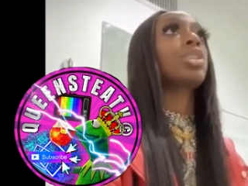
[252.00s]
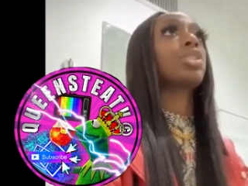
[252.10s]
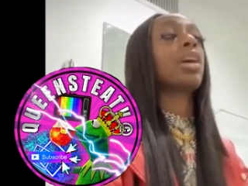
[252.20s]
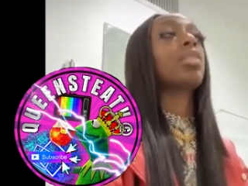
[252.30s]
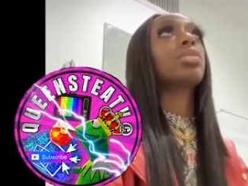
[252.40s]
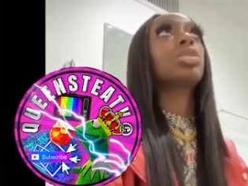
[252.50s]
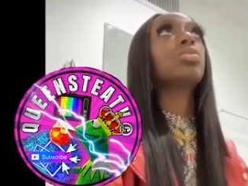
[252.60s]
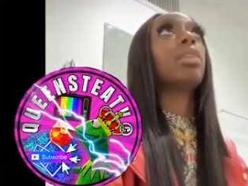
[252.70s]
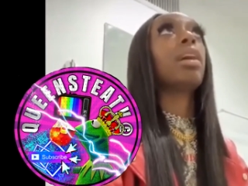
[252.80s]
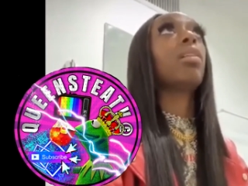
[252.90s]
I shouted
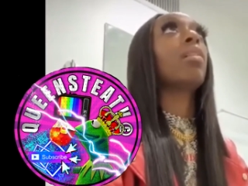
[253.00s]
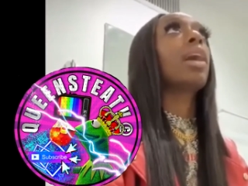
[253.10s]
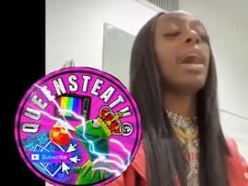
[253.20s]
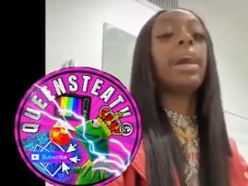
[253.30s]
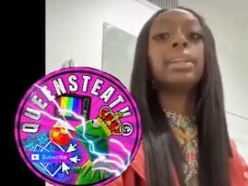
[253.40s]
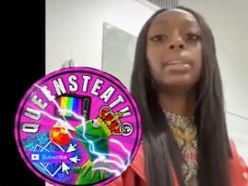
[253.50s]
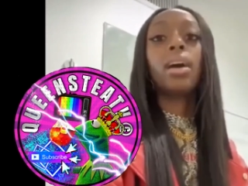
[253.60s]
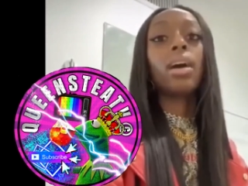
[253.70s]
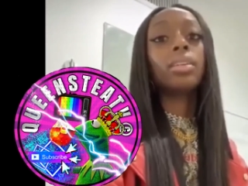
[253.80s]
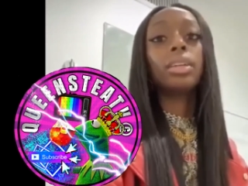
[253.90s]
you out. I did
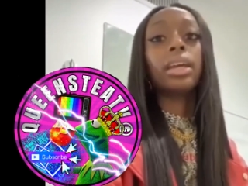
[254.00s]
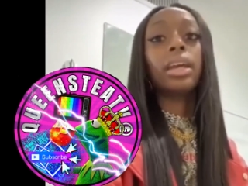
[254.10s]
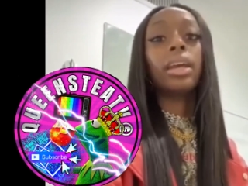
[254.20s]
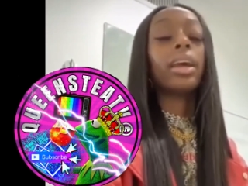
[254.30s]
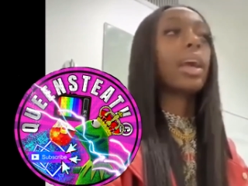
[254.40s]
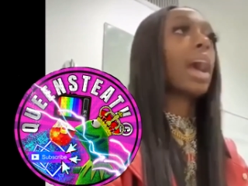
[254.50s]
all of that.